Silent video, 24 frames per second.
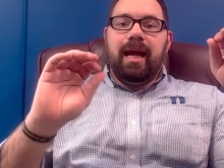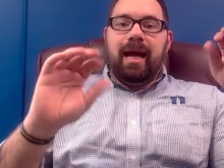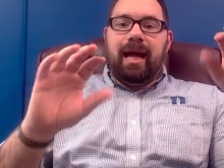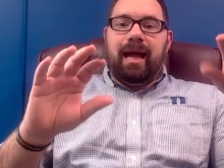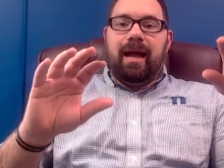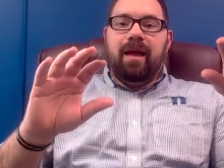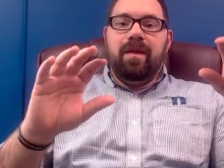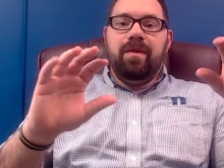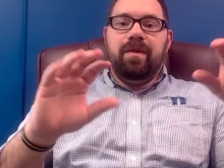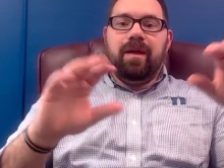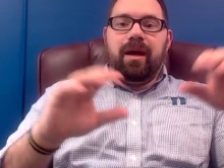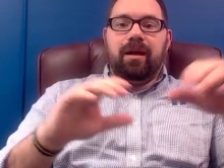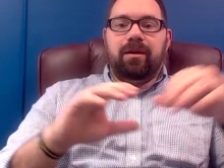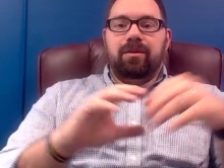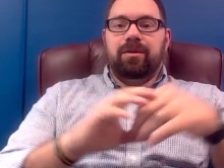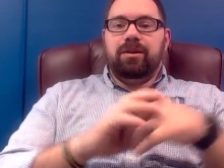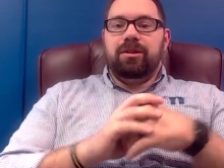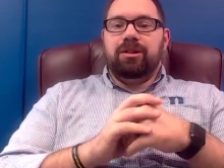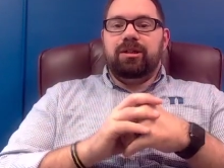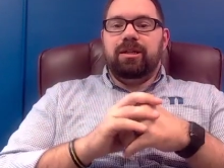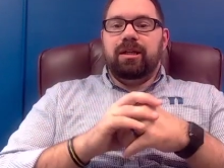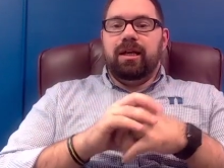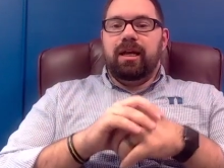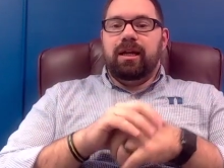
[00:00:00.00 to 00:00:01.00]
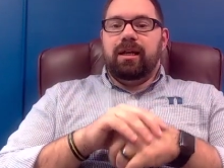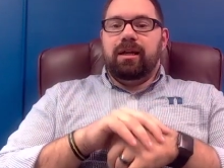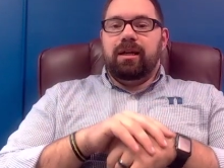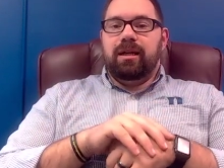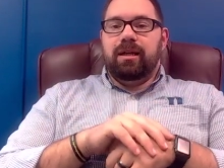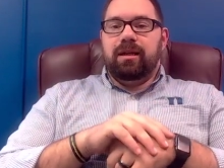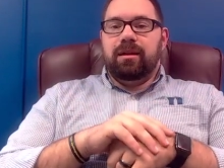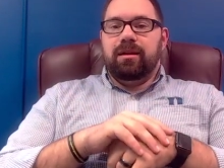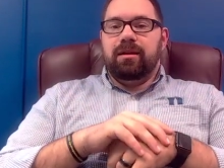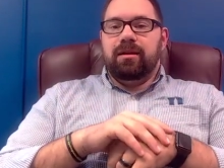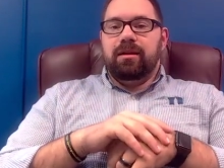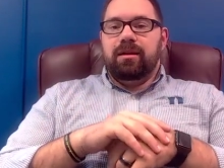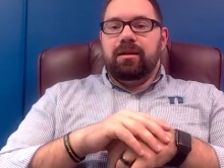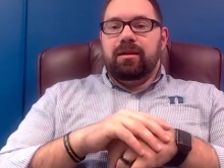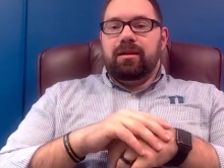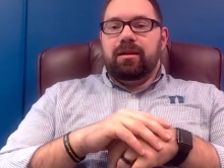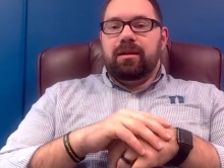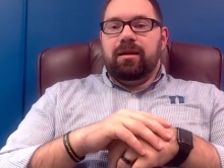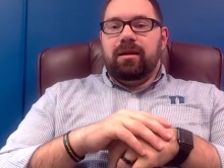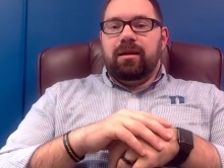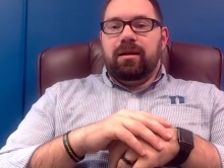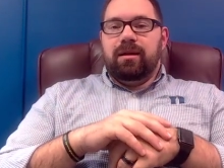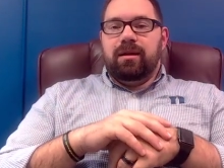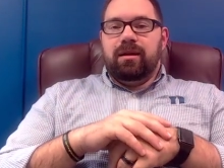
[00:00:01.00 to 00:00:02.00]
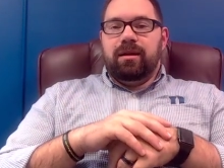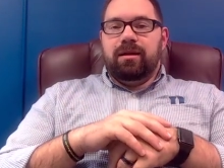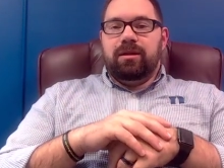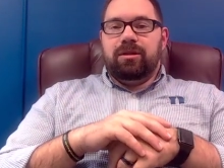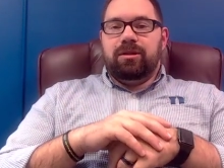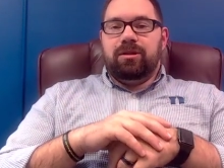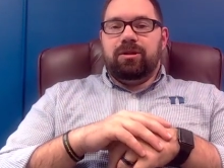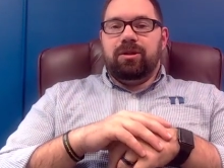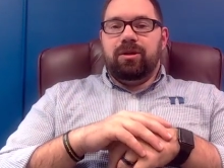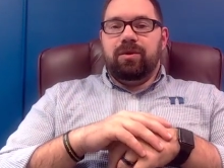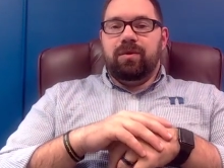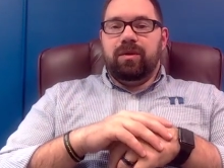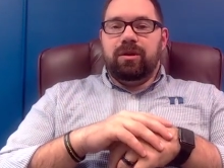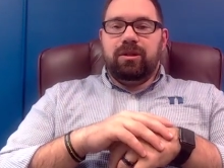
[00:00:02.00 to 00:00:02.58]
and that Christianity is true.